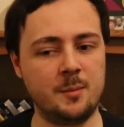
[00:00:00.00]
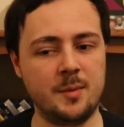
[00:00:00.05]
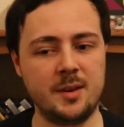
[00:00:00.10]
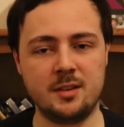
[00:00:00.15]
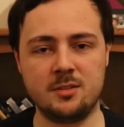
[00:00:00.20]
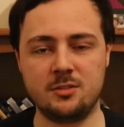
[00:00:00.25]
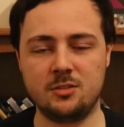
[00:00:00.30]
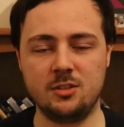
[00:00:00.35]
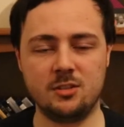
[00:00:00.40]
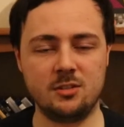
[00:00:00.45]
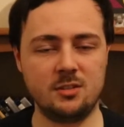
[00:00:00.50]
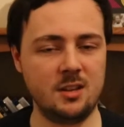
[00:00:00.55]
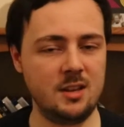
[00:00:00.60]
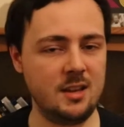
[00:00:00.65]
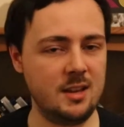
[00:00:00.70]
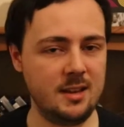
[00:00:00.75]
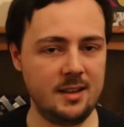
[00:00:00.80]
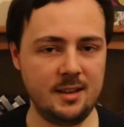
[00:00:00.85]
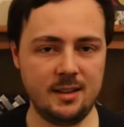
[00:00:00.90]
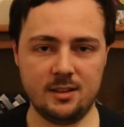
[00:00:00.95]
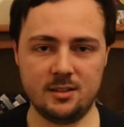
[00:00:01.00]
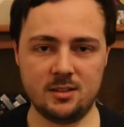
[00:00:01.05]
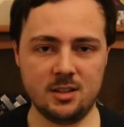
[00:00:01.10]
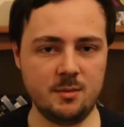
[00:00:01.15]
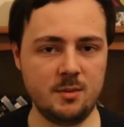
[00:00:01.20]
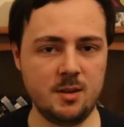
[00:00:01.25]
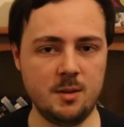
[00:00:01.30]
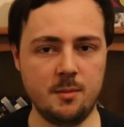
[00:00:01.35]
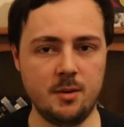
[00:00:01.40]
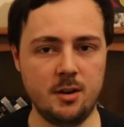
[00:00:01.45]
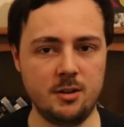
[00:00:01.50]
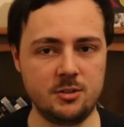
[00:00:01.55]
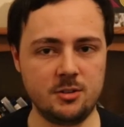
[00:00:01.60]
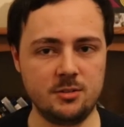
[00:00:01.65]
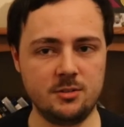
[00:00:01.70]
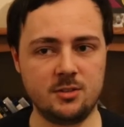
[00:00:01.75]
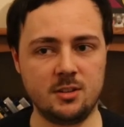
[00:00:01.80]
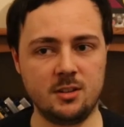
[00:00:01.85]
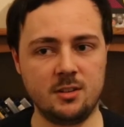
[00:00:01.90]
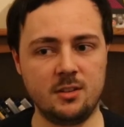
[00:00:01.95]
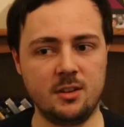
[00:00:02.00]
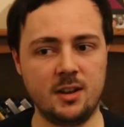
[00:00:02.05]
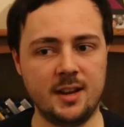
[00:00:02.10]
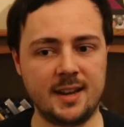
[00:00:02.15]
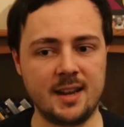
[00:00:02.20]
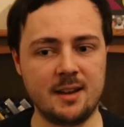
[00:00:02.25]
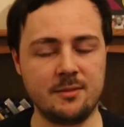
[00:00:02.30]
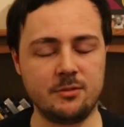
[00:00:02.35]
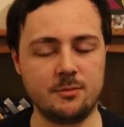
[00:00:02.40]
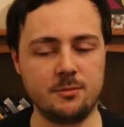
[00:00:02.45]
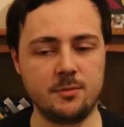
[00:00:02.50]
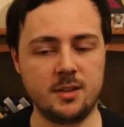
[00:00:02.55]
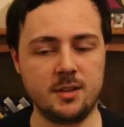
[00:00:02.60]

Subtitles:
it's just so many emotions that I get from